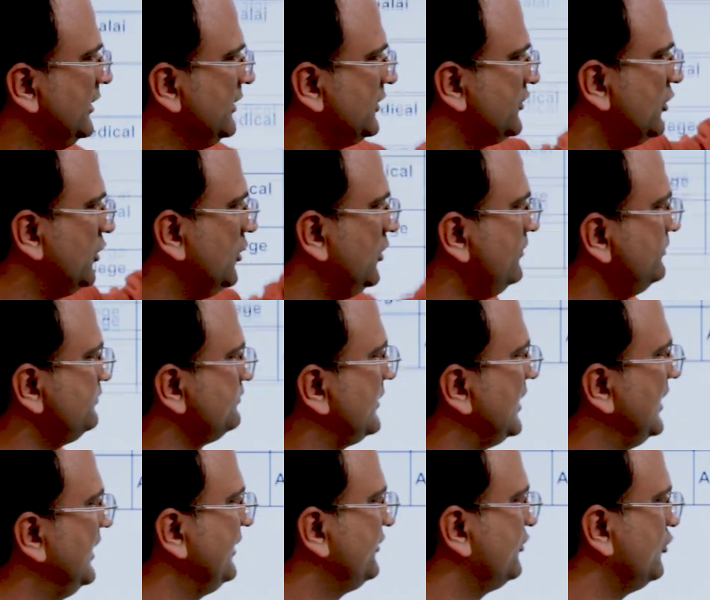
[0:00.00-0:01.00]
So
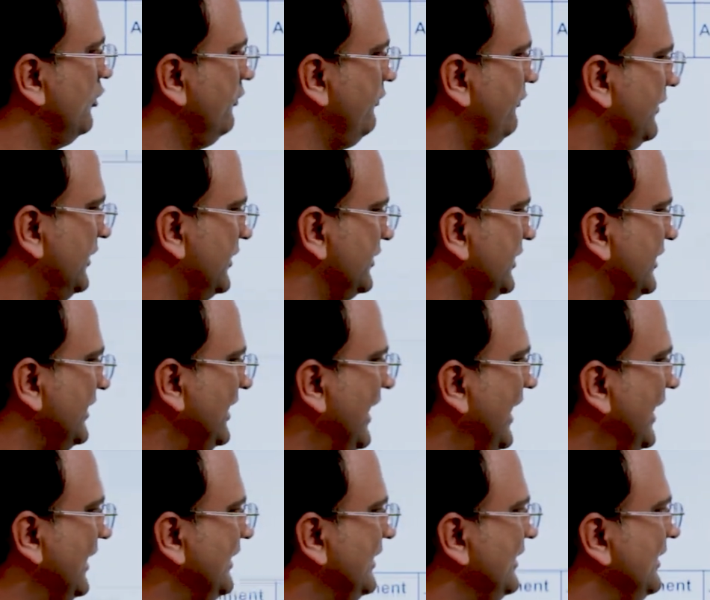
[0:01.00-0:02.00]
let's go further
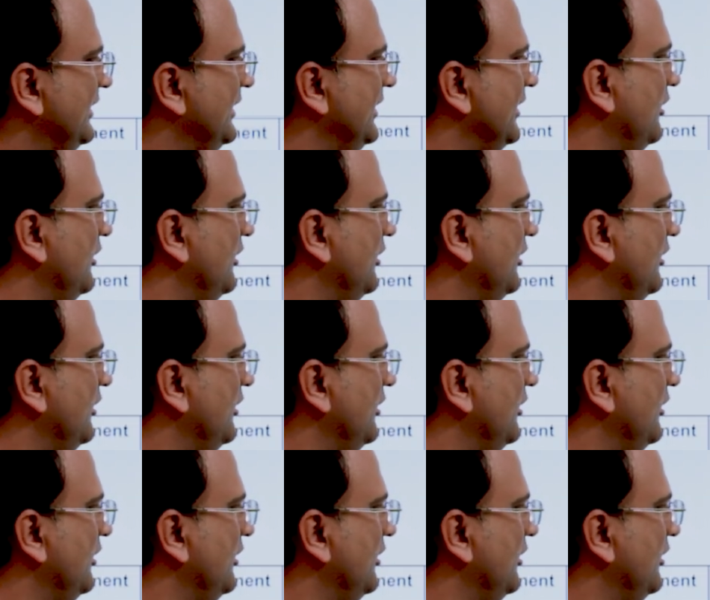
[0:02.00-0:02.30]
and